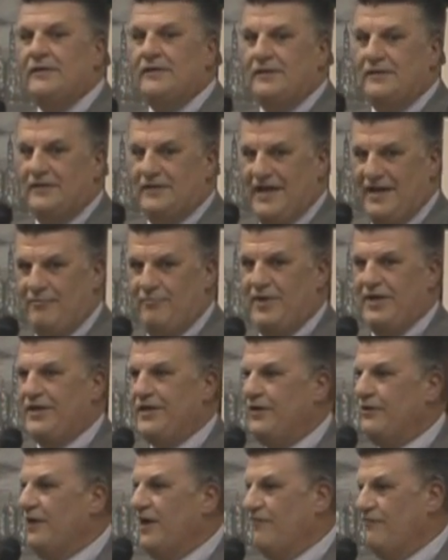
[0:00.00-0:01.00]
I've been
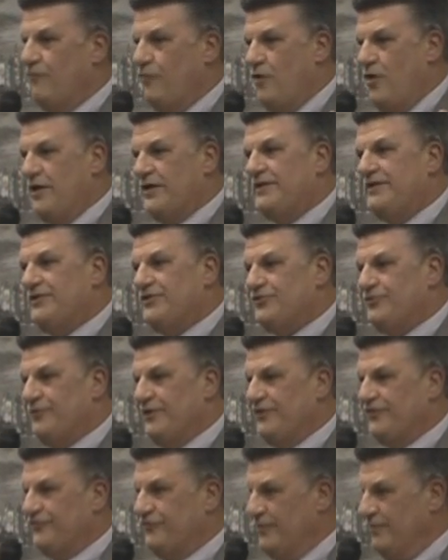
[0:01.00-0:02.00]
there. I've walked
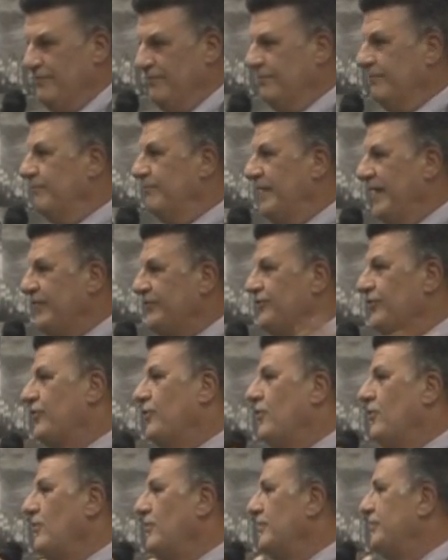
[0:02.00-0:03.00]
districts from
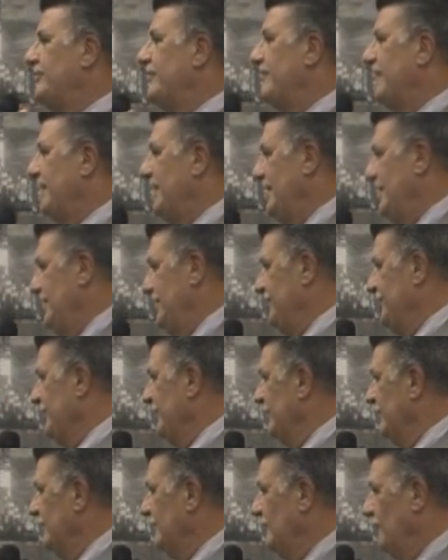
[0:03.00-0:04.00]
Pensacola to the Keys,
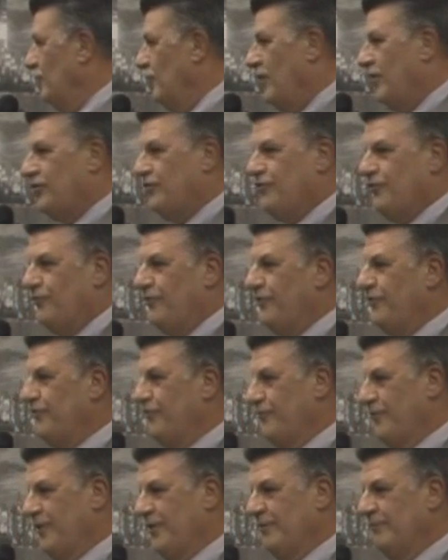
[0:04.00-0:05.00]
walked door to door.